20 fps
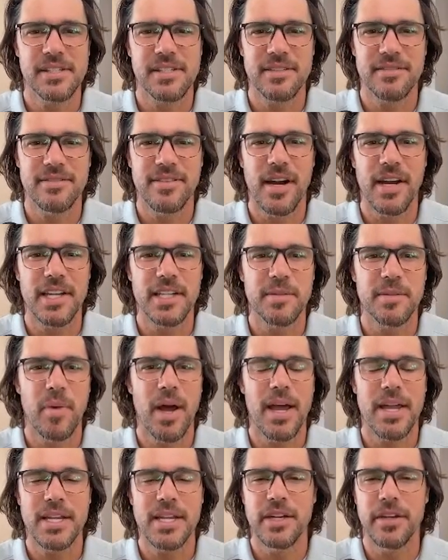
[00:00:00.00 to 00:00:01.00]
defined
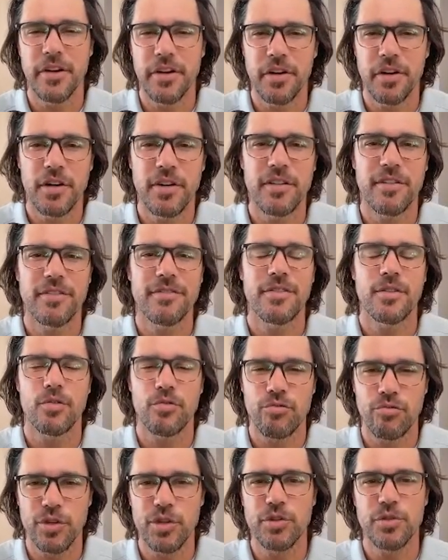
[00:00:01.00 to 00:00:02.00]
by nerve
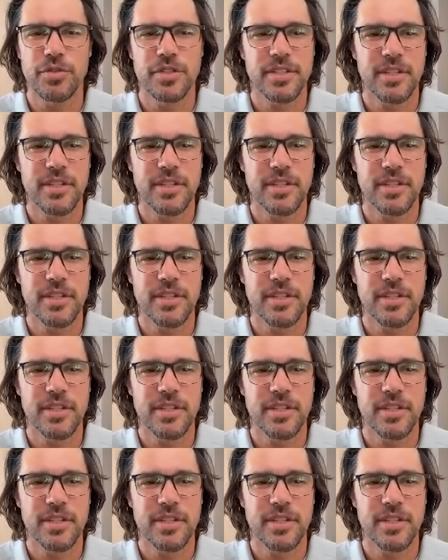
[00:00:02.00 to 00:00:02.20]
root